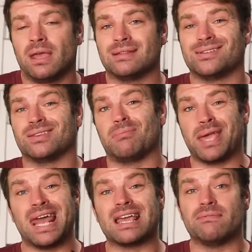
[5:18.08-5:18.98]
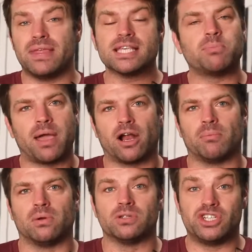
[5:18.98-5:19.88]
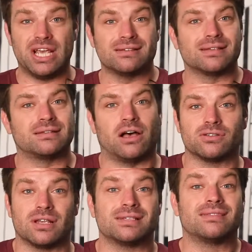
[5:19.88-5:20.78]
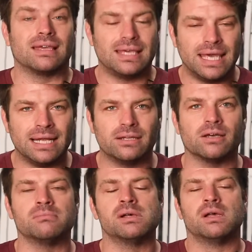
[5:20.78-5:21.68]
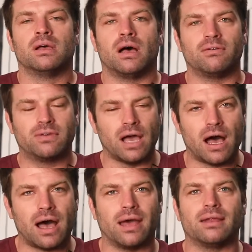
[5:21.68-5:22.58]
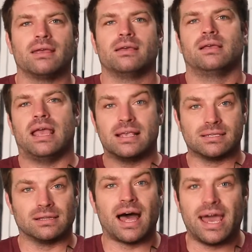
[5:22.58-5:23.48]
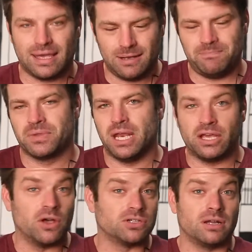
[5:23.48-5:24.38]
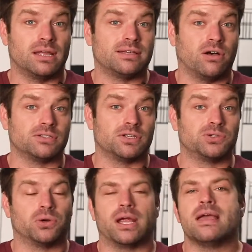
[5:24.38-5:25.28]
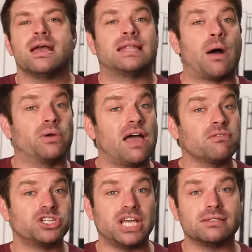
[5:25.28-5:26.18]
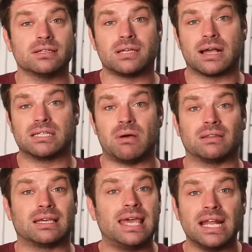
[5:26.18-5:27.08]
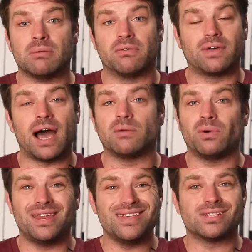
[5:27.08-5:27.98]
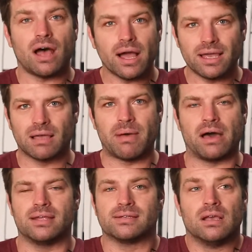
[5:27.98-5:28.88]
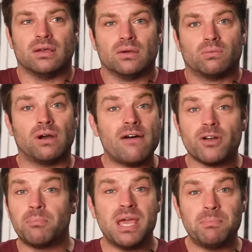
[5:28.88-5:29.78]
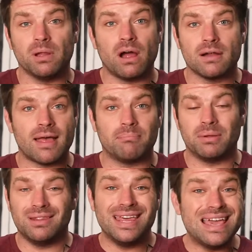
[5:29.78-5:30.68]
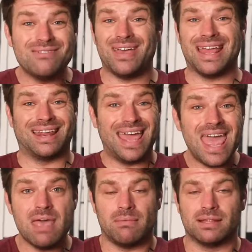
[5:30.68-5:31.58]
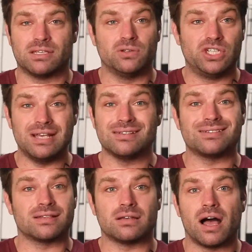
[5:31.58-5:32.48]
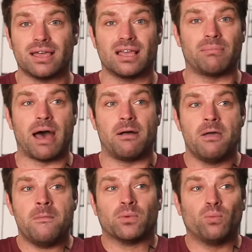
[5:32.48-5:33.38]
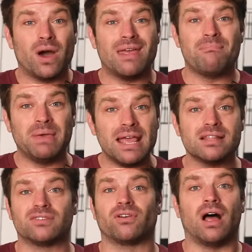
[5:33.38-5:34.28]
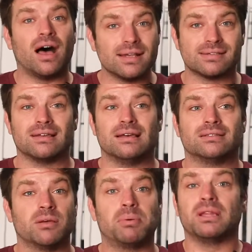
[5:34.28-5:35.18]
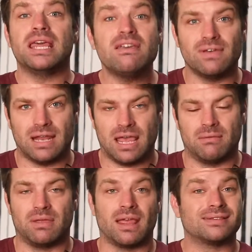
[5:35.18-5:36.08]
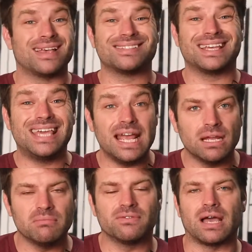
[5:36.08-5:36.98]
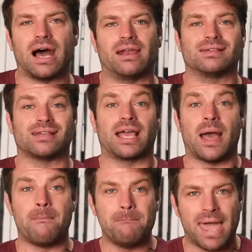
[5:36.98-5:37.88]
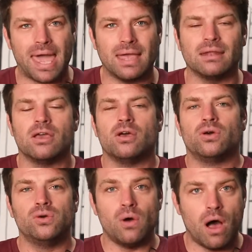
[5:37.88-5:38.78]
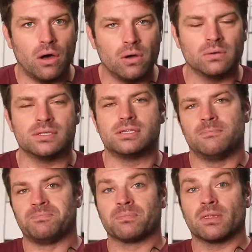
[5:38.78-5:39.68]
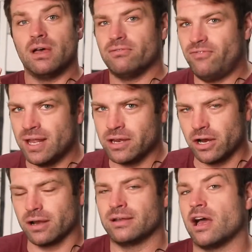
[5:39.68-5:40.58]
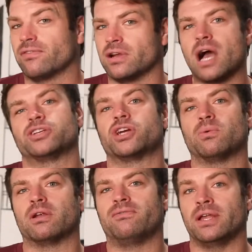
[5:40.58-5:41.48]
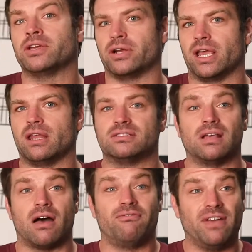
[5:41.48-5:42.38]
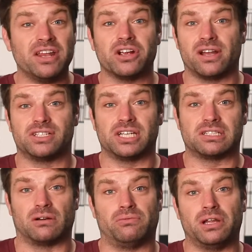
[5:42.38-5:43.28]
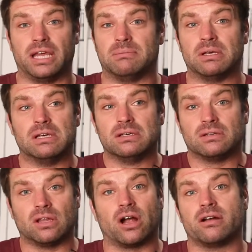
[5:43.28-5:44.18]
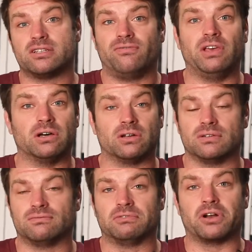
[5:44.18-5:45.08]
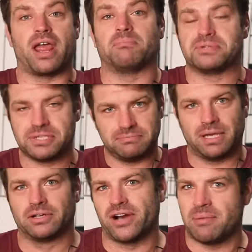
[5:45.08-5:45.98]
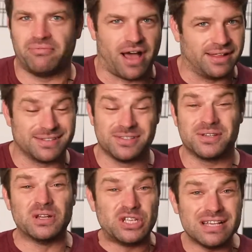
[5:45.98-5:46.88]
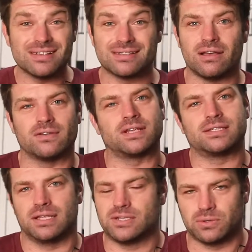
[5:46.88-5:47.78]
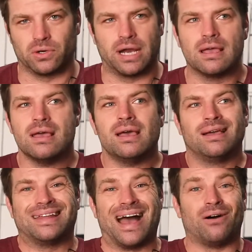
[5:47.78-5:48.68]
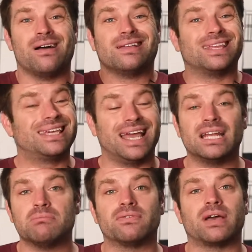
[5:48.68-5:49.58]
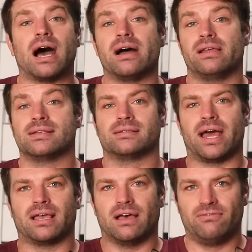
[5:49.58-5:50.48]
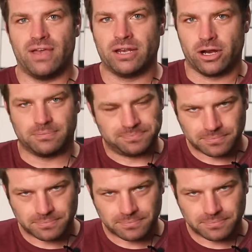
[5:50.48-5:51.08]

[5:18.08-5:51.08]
And so at the beginning of this parable, Jesus tells us the kingdom of God is like. And he goes on to tell us the story. Now, whenever Jesus talks about the kingdom of God, what he's talking about is wherever people are that believe in him. And so Jesus is talking about what it means for us to believe in him. And he says the kingdom of God is like a man who owns a vineyard. Now, if you're not sure what a vineyard is just a really large field of grapes and grapevines. And so Jesus tells us this story. Now, the kingdom of God is like a vineyard.